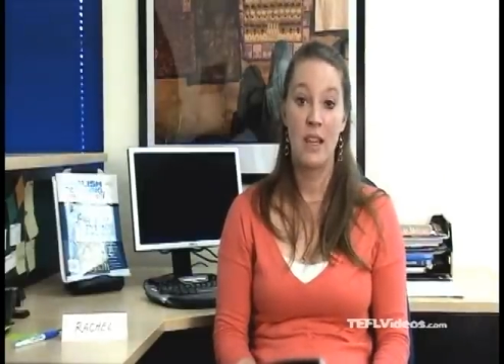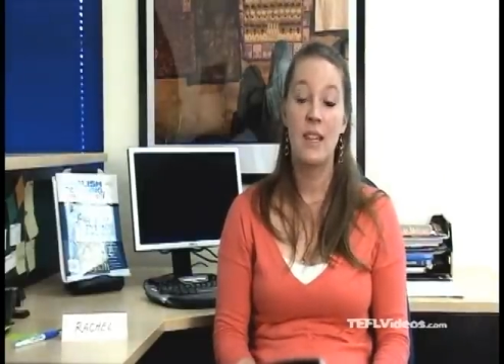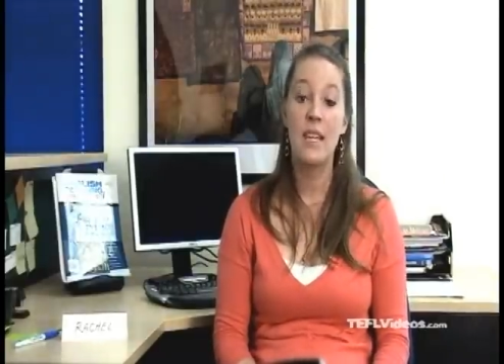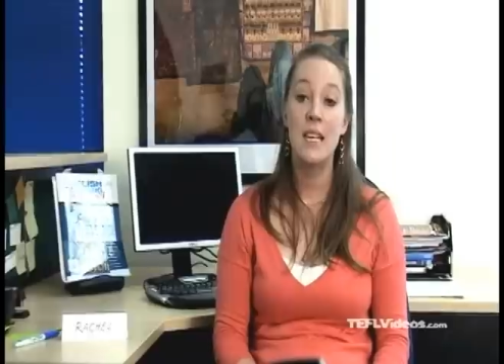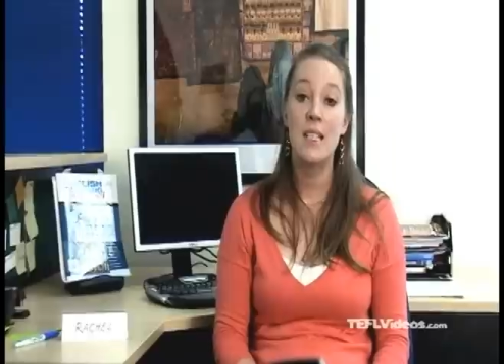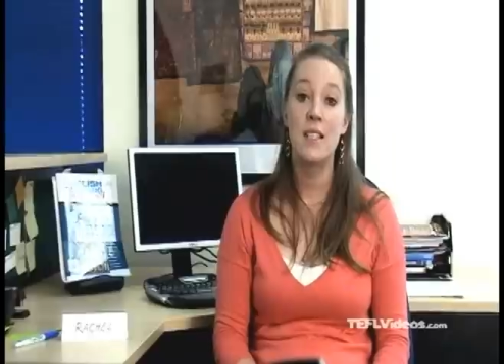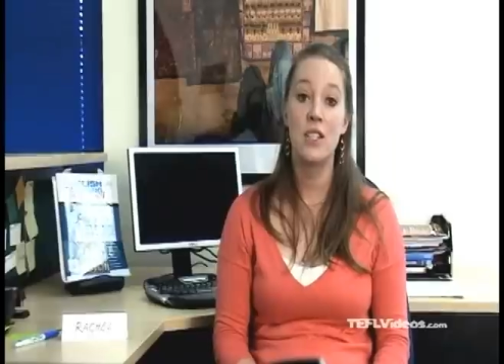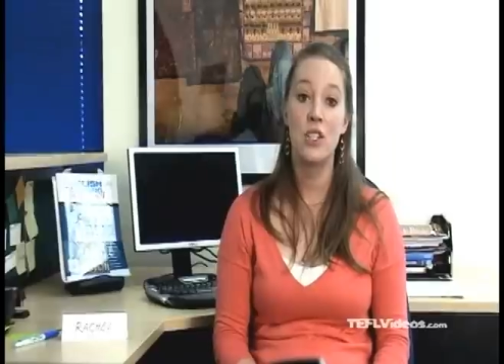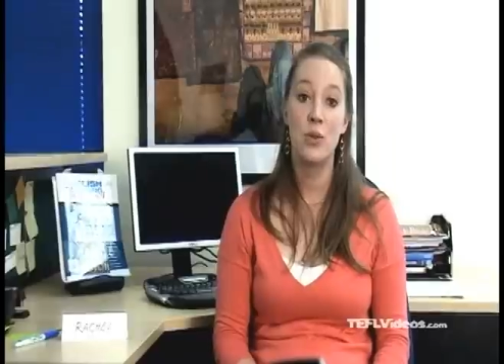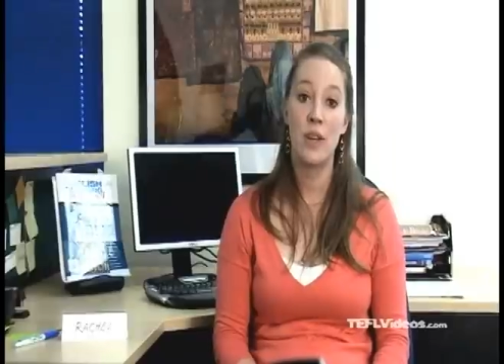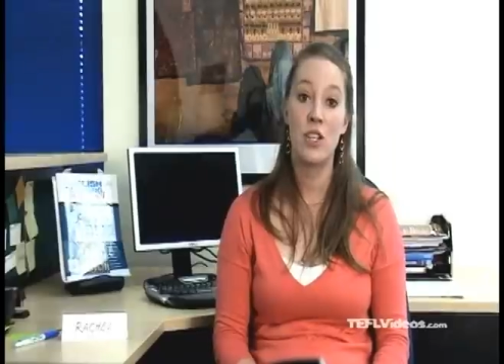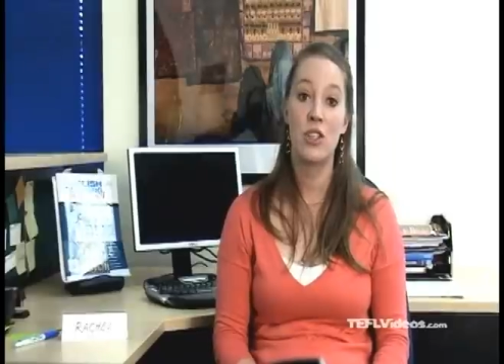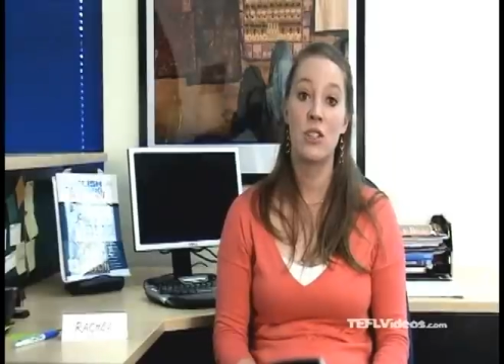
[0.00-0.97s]
These
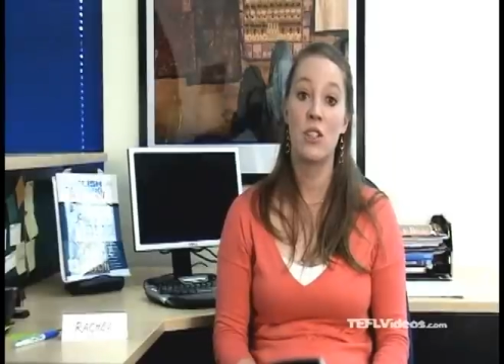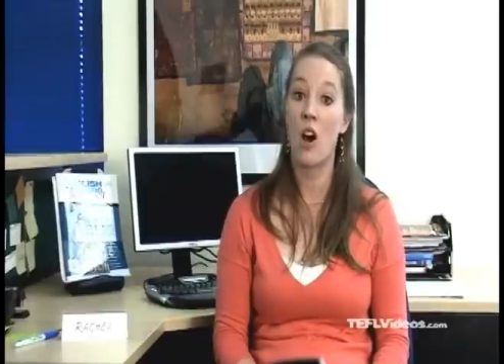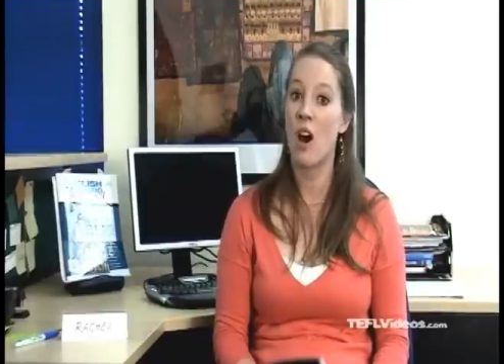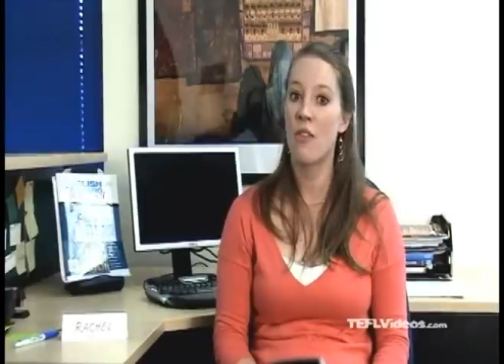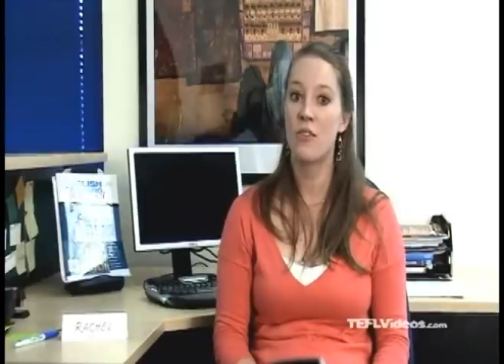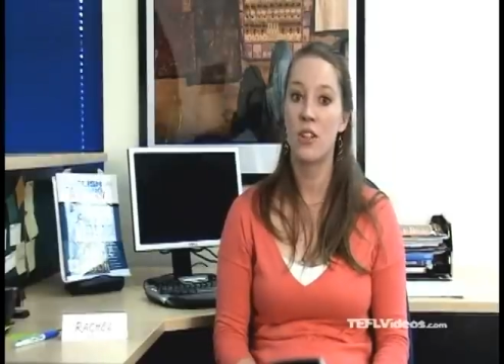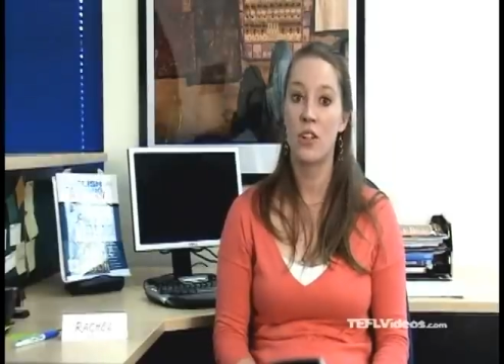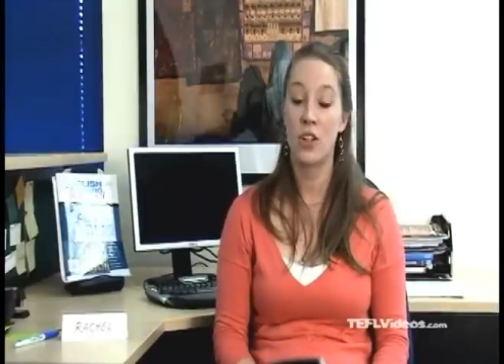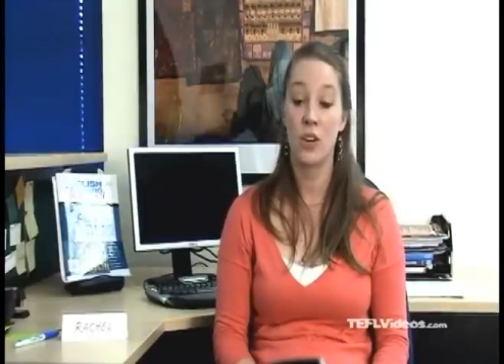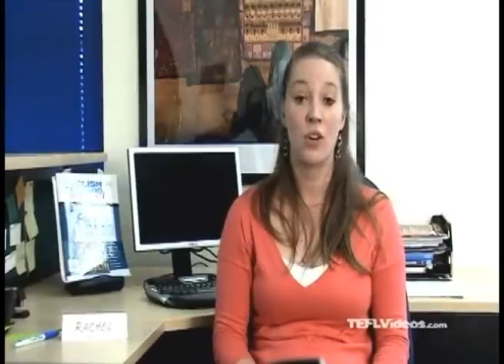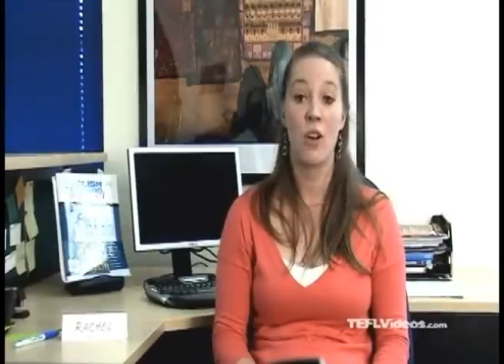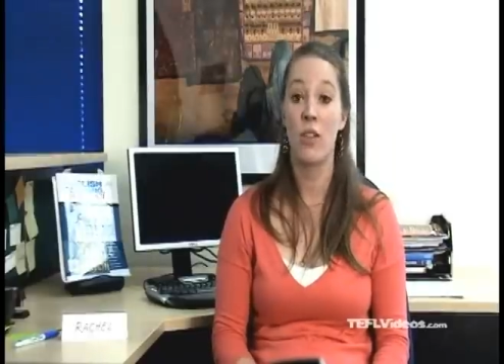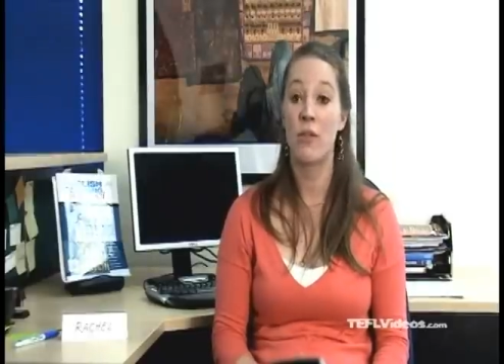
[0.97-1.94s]
situations often
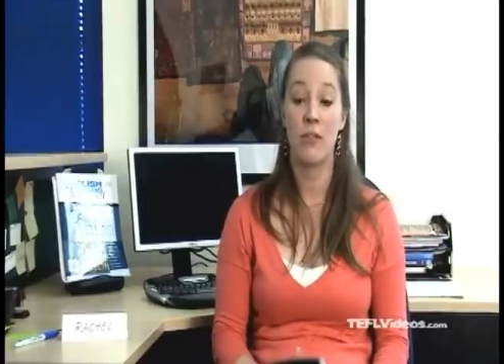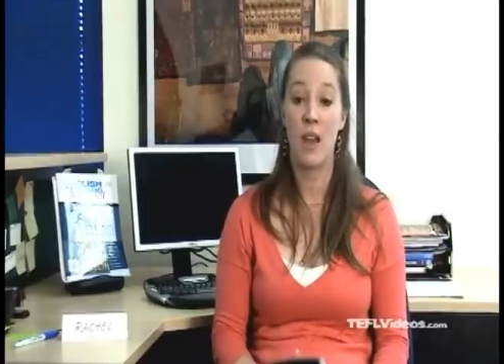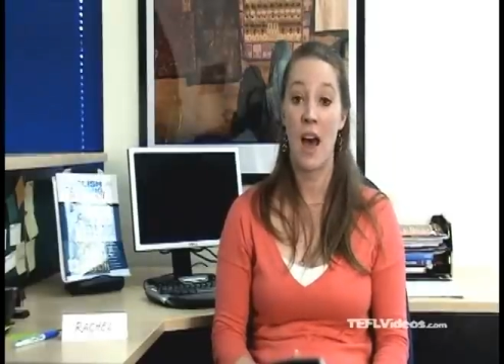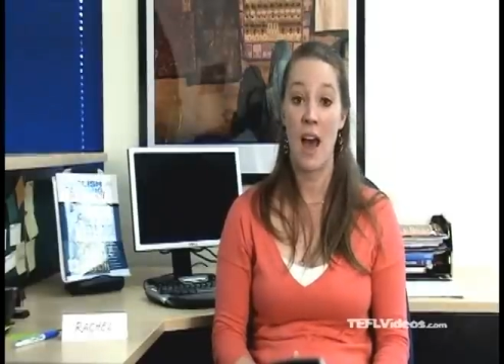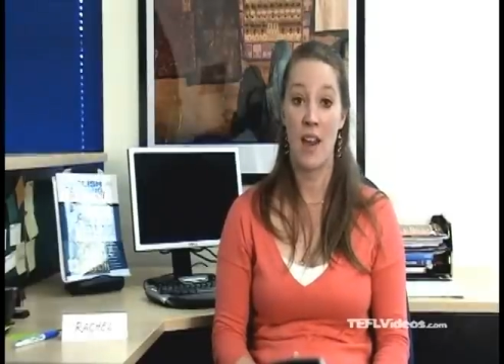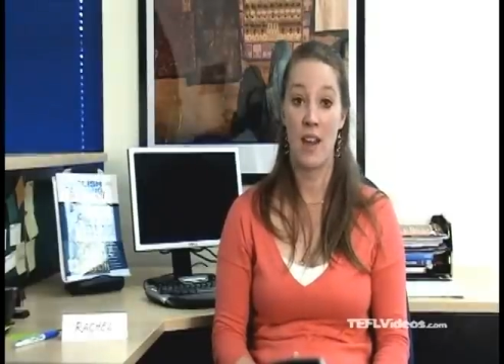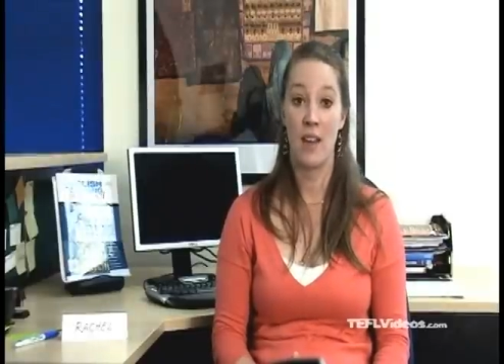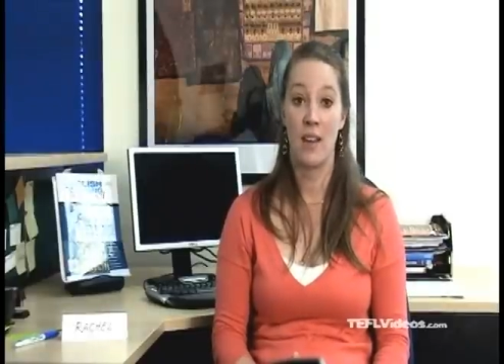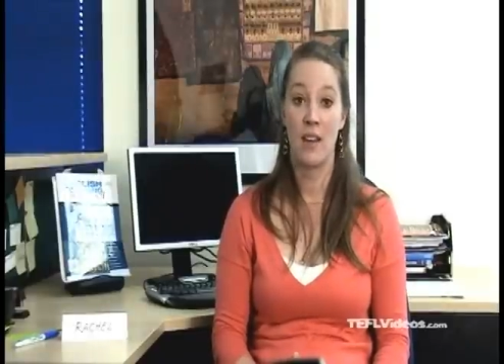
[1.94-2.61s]
occur on the fly.